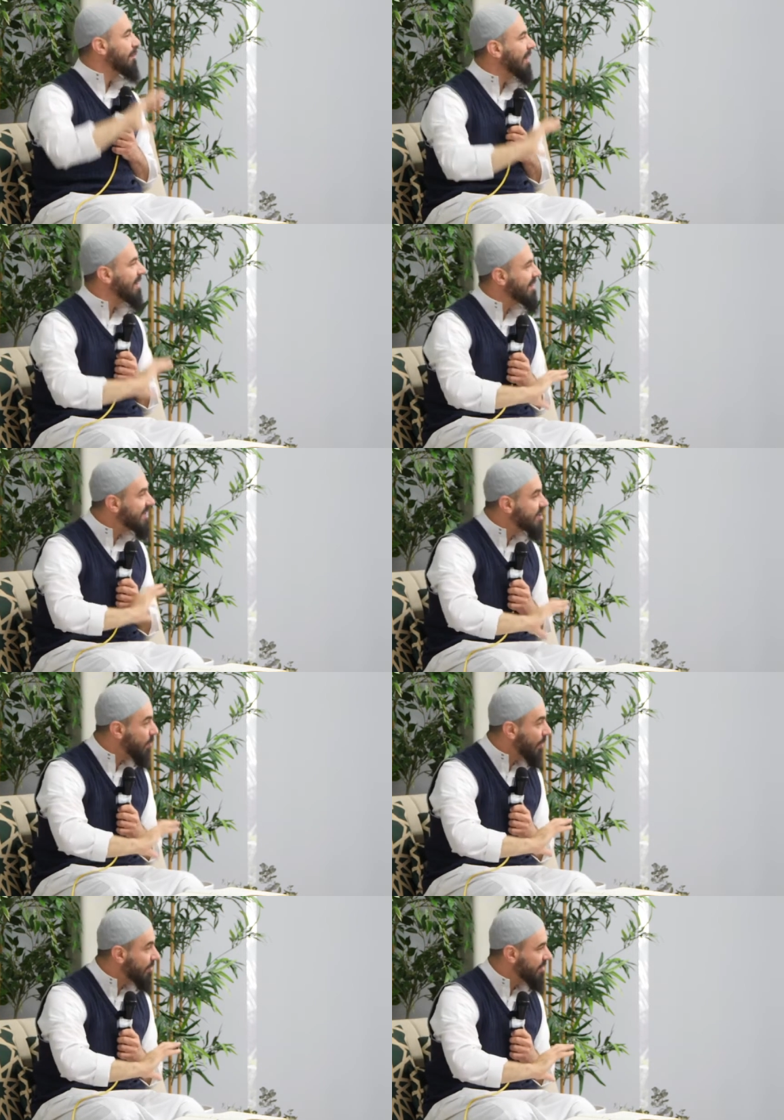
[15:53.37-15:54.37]
in this
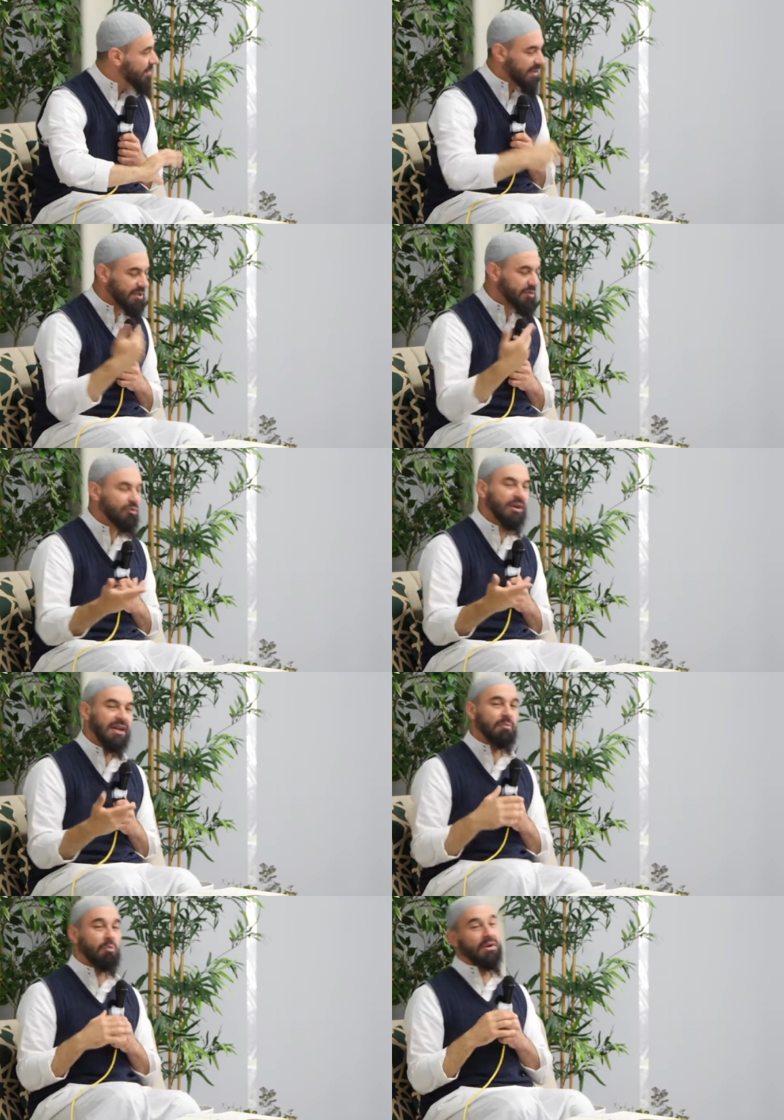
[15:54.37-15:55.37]
world, it's really
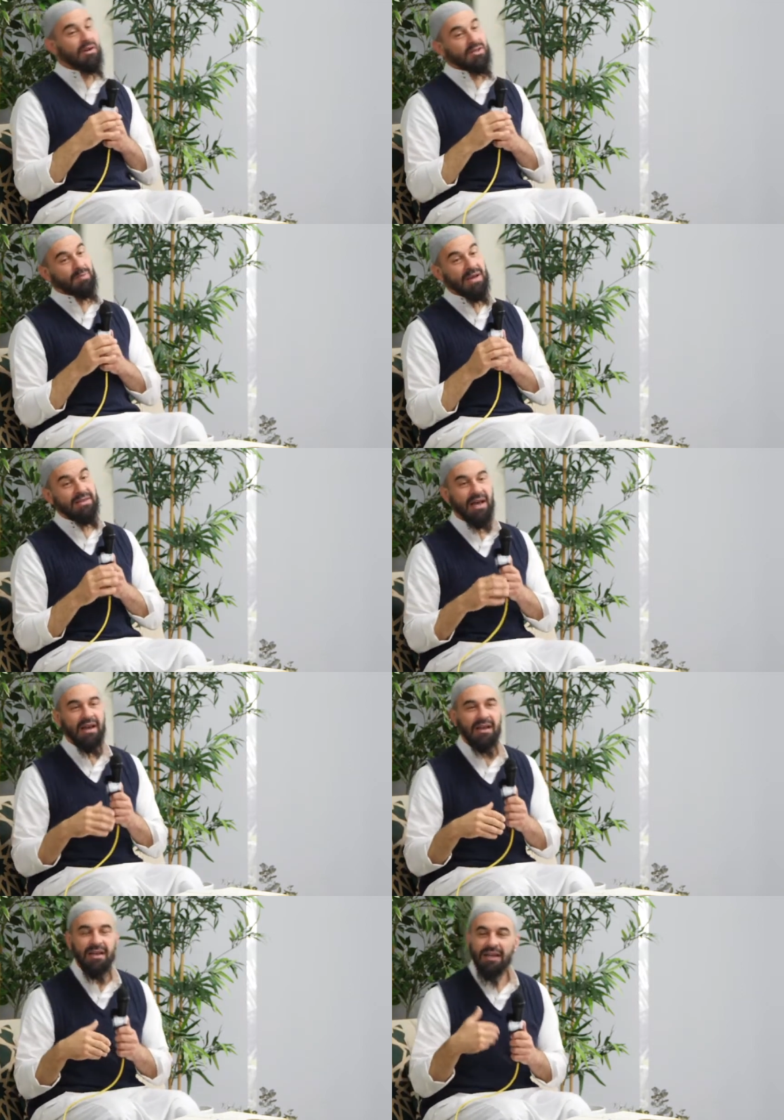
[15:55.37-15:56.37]
important. Allah subhanahu wa
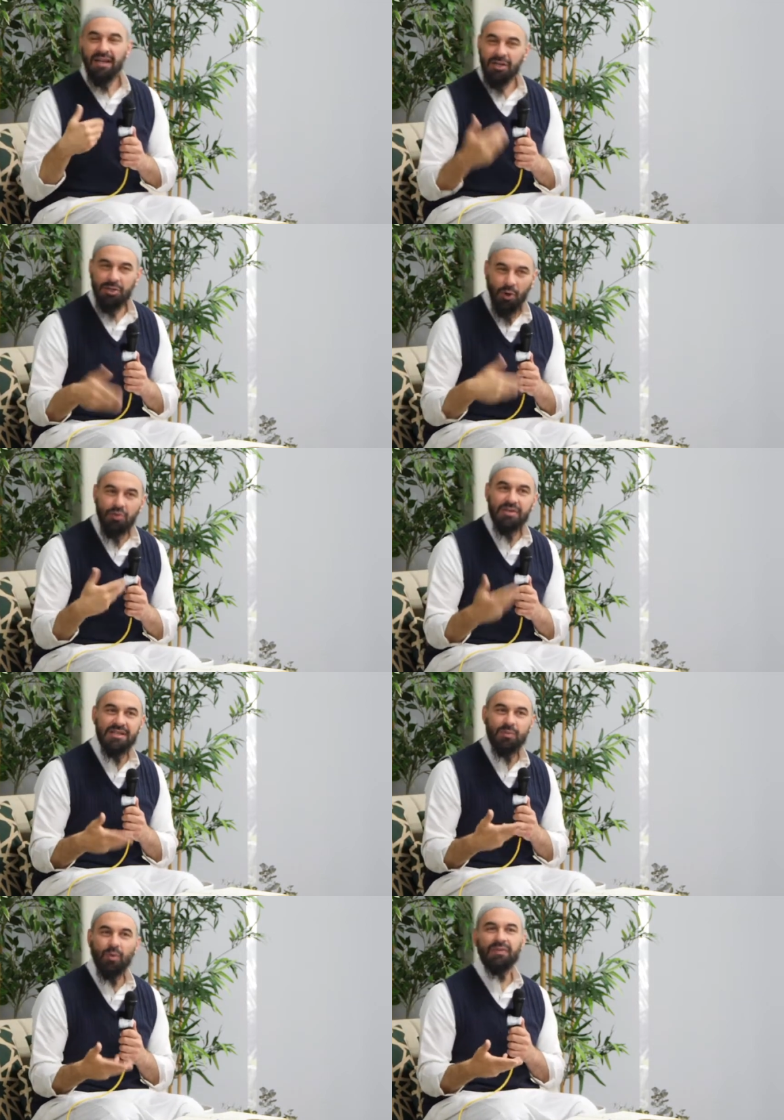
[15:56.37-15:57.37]
ta'ala, He shows
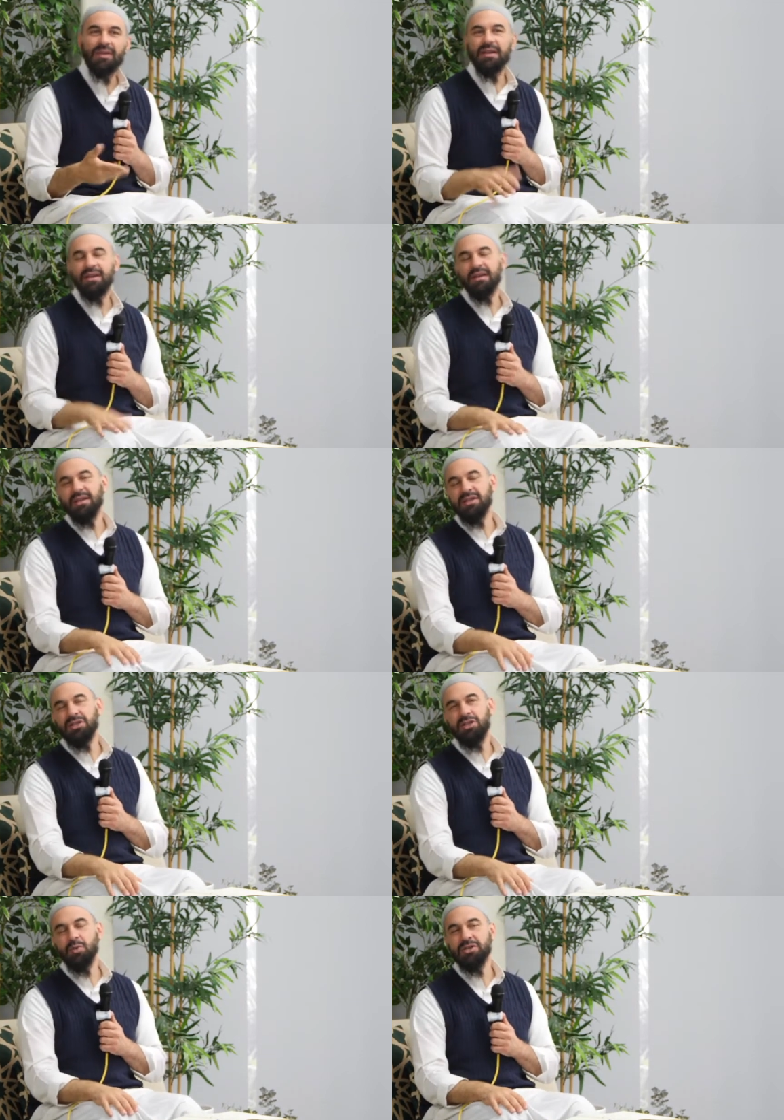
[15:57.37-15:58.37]
us what the
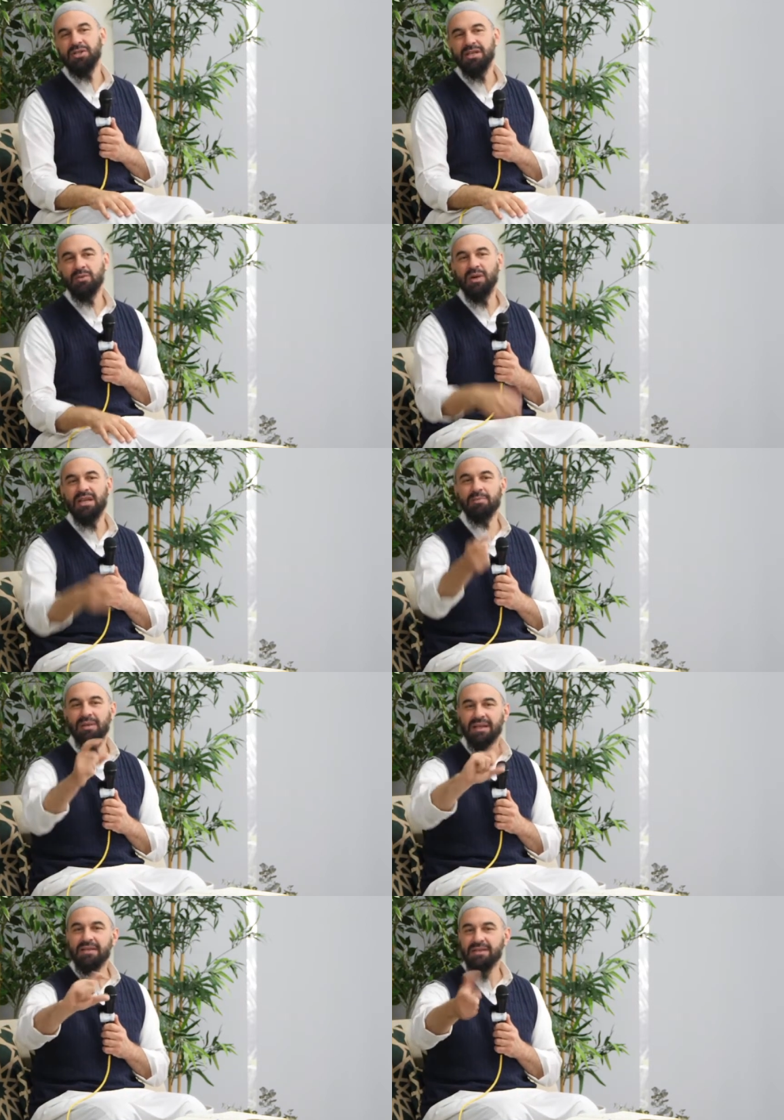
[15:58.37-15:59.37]
situation is when He
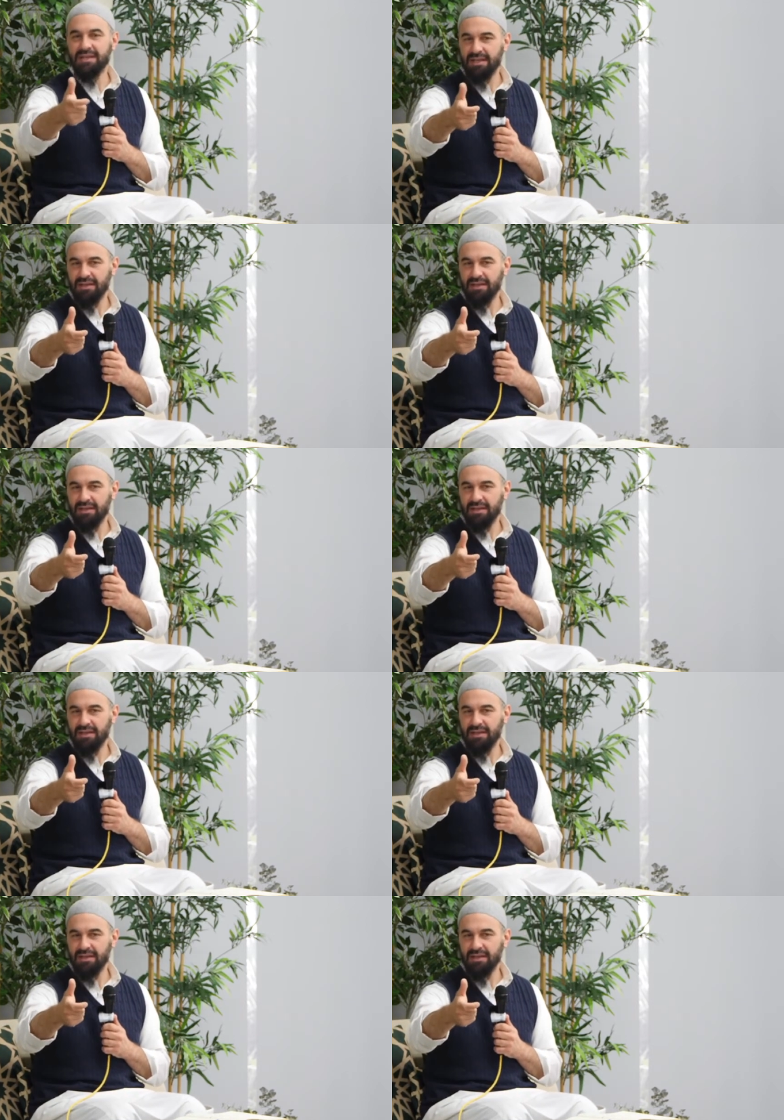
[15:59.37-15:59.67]
begins the